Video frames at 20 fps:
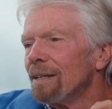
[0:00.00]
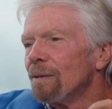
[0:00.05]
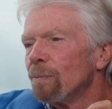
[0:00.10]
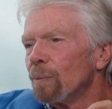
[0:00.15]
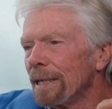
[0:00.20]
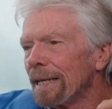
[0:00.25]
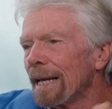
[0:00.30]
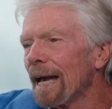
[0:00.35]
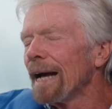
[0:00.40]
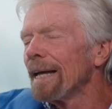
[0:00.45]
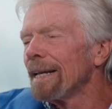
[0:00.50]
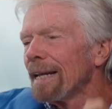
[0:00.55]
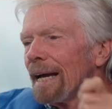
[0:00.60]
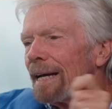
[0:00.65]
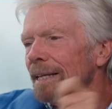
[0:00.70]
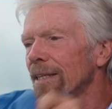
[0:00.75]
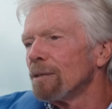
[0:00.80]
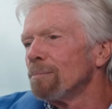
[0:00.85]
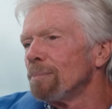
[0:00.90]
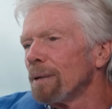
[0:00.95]
We can
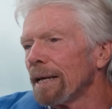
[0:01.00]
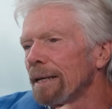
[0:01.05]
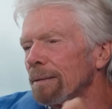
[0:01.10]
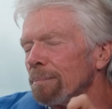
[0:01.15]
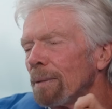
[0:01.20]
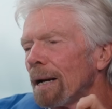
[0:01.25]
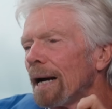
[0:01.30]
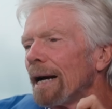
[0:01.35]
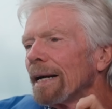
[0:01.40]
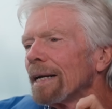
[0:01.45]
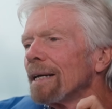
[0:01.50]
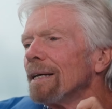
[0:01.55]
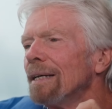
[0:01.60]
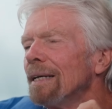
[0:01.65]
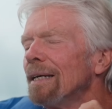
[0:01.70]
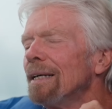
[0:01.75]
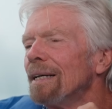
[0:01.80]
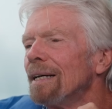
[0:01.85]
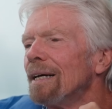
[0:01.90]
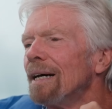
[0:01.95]
hand the plane back.
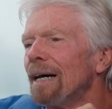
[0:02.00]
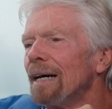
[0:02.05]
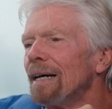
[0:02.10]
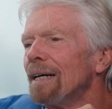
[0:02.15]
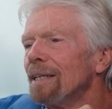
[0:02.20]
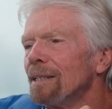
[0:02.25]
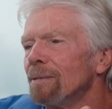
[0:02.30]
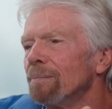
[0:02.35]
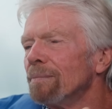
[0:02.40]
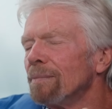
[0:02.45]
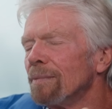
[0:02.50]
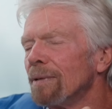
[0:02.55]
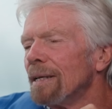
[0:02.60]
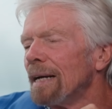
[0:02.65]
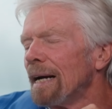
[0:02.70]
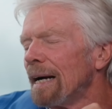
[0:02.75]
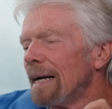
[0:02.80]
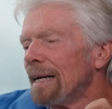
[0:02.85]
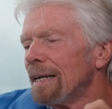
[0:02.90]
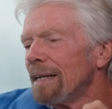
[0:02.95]
Um,
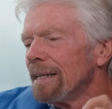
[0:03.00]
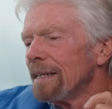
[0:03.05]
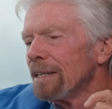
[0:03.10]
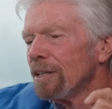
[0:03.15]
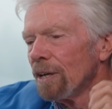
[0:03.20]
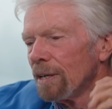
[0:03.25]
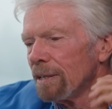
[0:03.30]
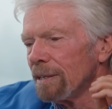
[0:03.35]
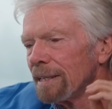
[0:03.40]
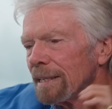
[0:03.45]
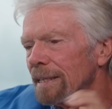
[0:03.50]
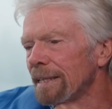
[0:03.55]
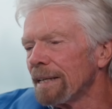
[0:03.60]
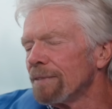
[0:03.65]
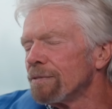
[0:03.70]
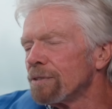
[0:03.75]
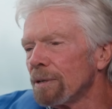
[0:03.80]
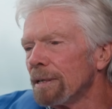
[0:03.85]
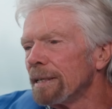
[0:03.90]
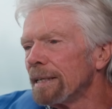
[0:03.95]
uh, you know, it
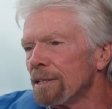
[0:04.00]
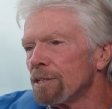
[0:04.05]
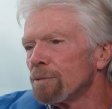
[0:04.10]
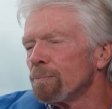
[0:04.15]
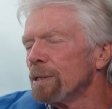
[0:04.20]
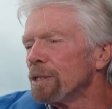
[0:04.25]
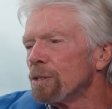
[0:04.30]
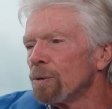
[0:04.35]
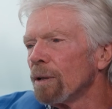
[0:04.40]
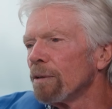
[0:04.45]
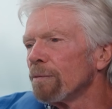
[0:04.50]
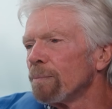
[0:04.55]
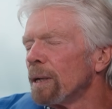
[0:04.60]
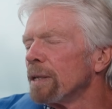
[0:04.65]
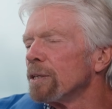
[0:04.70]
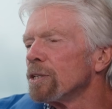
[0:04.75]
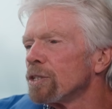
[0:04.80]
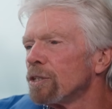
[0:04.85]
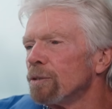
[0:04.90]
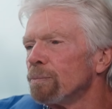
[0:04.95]
gives, it gives me 12
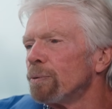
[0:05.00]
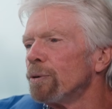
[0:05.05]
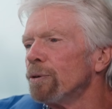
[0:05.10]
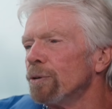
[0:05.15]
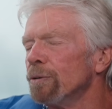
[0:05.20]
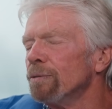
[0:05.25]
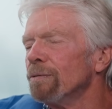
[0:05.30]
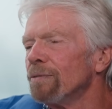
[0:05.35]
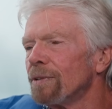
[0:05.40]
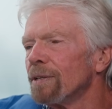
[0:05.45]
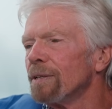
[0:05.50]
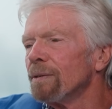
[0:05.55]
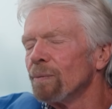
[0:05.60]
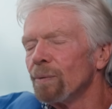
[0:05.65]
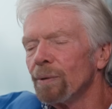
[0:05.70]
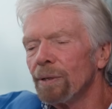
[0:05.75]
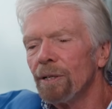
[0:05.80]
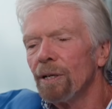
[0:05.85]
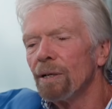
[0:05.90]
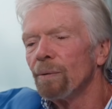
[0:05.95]
months to prove that,
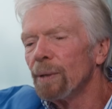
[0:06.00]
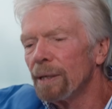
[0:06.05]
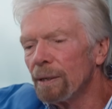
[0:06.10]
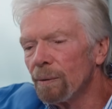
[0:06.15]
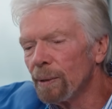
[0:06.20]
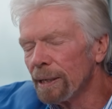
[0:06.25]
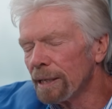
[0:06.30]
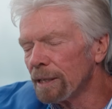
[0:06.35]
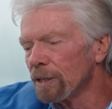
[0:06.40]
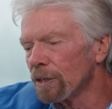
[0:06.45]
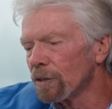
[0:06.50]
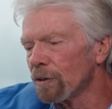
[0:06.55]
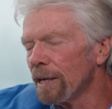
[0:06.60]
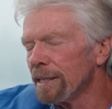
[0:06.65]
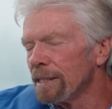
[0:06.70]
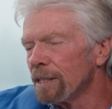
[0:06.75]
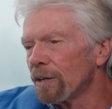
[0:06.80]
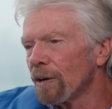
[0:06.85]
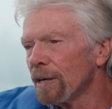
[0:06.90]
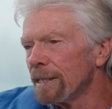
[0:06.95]
you know, we, we can
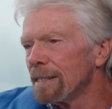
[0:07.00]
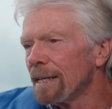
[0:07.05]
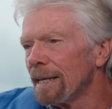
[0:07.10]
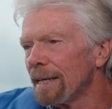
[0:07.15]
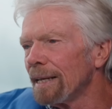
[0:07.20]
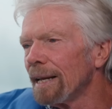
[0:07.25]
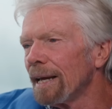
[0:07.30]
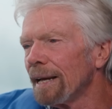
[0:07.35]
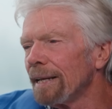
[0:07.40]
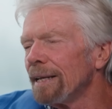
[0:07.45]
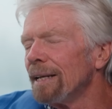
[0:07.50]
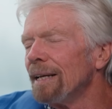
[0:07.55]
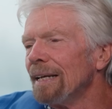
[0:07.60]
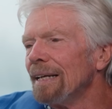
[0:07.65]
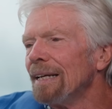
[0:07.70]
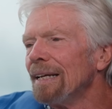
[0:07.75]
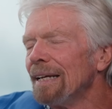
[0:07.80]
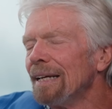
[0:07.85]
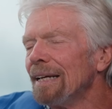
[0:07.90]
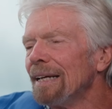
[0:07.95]
create a great airline
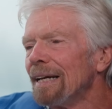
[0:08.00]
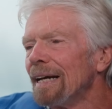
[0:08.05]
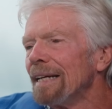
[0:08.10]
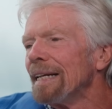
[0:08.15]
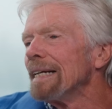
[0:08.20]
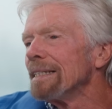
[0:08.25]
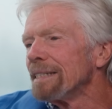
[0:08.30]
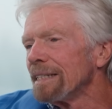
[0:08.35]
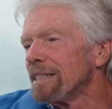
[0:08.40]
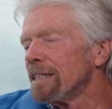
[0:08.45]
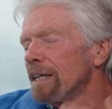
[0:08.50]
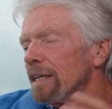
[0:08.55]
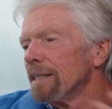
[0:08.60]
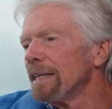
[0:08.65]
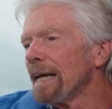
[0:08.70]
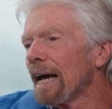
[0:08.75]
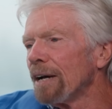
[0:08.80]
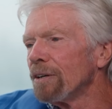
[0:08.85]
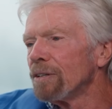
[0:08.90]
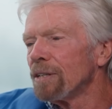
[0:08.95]
and as it turned
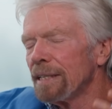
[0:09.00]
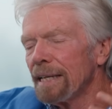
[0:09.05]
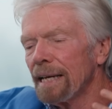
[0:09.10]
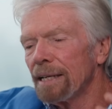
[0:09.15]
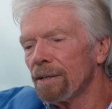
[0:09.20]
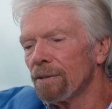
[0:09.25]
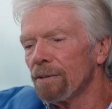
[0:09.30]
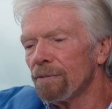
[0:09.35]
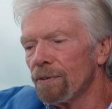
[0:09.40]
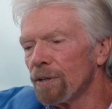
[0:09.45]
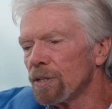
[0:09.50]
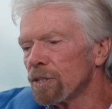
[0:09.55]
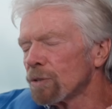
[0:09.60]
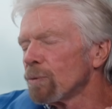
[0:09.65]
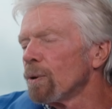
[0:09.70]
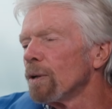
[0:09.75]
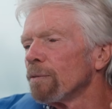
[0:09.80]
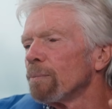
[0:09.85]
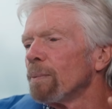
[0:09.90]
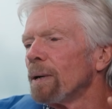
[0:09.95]
out, at the end of the first
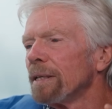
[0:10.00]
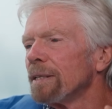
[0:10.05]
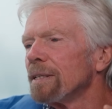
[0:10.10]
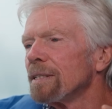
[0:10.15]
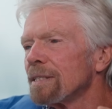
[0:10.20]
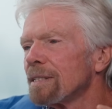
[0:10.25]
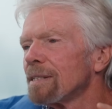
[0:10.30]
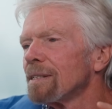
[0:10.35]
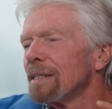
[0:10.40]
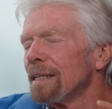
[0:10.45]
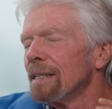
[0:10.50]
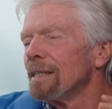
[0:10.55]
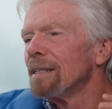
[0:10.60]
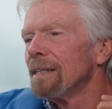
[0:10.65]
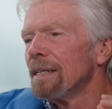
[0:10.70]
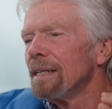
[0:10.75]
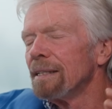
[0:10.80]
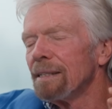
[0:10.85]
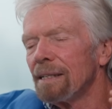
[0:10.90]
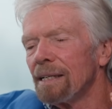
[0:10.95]
12 months, it,
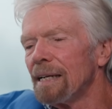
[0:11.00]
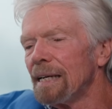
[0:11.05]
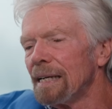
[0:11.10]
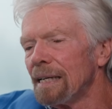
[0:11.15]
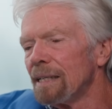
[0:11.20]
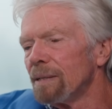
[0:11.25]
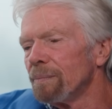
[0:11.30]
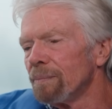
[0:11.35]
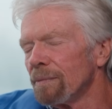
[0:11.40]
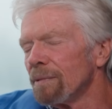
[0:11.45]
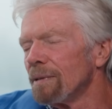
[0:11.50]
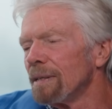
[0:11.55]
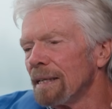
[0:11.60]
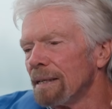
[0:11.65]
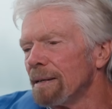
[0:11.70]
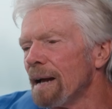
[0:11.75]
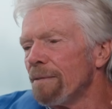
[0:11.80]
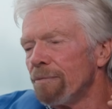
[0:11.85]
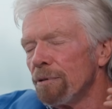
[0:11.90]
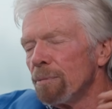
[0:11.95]
it, um,
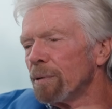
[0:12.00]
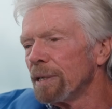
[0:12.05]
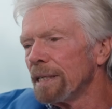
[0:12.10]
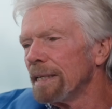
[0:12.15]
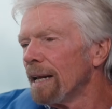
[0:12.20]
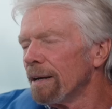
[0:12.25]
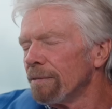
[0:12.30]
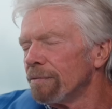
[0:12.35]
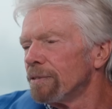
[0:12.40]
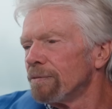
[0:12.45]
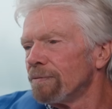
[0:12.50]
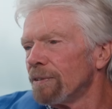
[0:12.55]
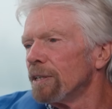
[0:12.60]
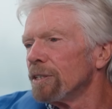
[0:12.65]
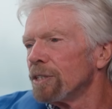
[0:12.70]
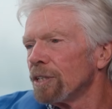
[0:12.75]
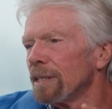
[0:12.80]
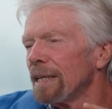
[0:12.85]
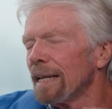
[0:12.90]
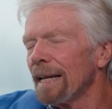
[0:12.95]
everybody loved
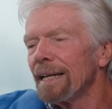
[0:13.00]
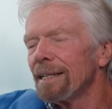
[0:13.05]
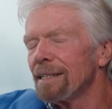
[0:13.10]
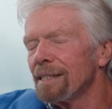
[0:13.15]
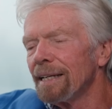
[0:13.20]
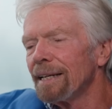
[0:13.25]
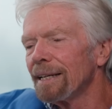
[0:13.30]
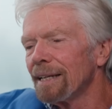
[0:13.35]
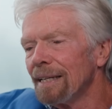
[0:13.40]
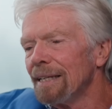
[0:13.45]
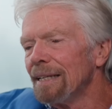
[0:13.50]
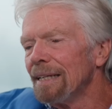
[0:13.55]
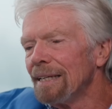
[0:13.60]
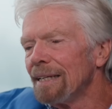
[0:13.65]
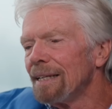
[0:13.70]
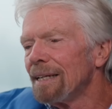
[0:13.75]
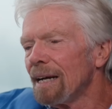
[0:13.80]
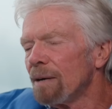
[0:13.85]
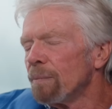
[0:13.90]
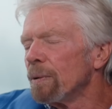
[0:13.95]
Virgin Atlantic,
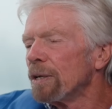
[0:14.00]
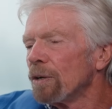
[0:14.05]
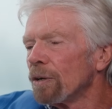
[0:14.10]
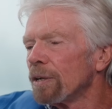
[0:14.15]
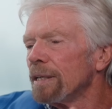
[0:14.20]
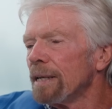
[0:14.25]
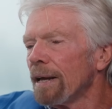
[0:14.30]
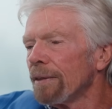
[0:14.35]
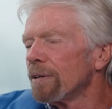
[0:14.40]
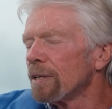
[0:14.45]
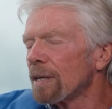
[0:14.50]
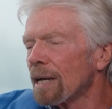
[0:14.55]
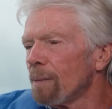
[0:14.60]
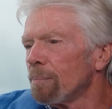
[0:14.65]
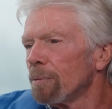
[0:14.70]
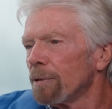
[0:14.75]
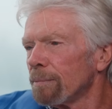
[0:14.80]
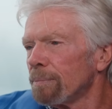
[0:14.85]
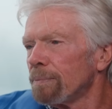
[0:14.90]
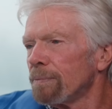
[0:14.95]
and we got another
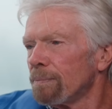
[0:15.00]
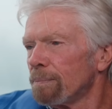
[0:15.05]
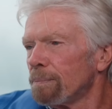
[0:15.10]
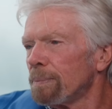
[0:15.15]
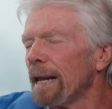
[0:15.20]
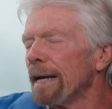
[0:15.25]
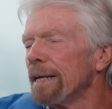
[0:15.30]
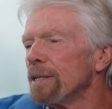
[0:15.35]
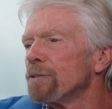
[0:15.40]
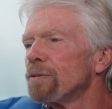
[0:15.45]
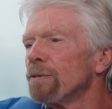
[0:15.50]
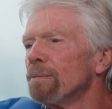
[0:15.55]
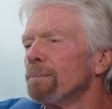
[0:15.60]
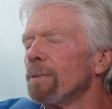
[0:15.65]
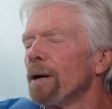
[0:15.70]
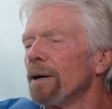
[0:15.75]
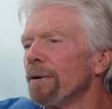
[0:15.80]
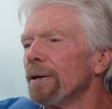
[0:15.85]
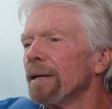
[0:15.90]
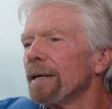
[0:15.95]
couple of planes from
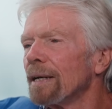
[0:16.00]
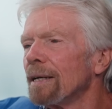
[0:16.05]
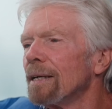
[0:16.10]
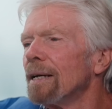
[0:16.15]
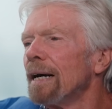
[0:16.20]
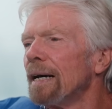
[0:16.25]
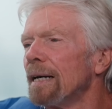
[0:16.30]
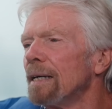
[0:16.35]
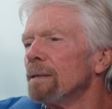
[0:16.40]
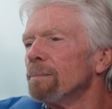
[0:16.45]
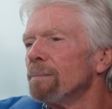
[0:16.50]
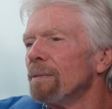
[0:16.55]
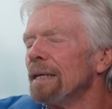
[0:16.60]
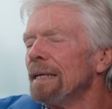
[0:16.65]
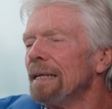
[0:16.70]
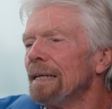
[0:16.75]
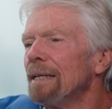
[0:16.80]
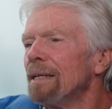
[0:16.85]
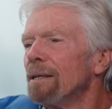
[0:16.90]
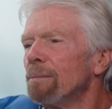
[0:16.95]
Boeing. Um,
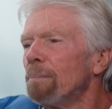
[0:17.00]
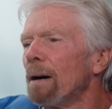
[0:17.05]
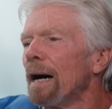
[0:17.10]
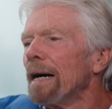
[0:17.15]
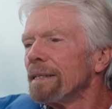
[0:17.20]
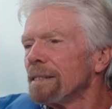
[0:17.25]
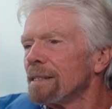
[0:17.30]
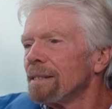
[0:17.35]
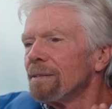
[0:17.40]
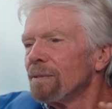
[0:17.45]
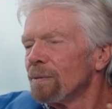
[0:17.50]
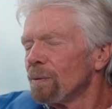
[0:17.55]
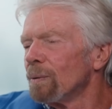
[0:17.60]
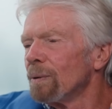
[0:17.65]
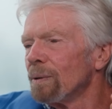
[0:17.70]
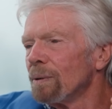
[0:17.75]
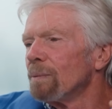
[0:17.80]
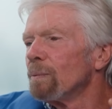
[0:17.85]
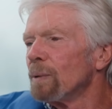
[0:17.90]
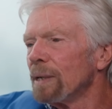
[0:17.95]
but
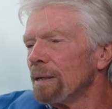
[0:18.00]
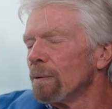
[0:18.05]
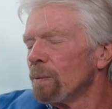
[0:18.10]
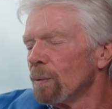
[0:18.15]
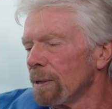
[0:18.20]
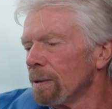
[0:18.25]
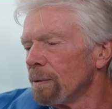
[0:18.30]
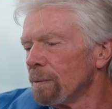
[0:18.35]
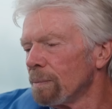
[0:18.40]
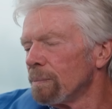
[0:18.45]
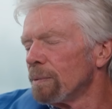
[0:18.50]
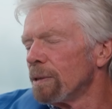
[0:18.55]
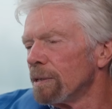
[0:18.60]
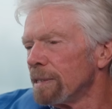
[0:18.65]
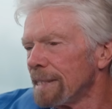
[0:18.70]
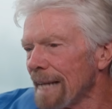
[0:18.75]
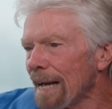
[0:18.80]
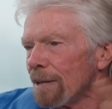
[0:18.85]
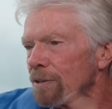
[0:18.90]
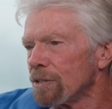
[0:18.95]
we, we, the
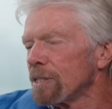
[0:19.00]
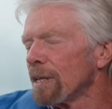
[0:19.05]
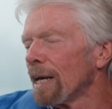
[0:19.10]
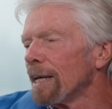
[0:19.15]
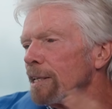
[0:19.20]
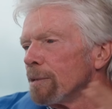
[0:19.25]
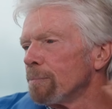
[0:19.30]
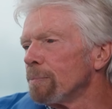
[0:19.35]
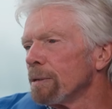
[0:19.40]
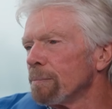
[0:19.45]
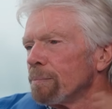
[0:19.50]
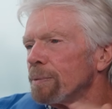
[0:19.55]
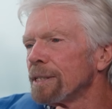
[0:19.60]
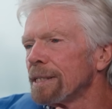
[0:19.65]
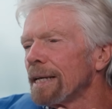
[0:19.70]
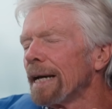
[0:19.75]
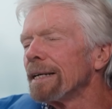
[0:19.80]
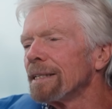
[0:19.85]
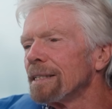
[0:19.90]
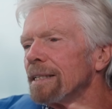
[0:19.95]
downside had been
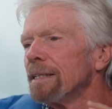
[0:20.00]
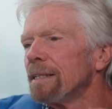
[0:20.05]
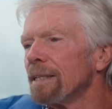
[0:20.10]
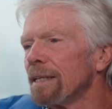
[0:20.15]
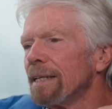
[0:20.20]
protected.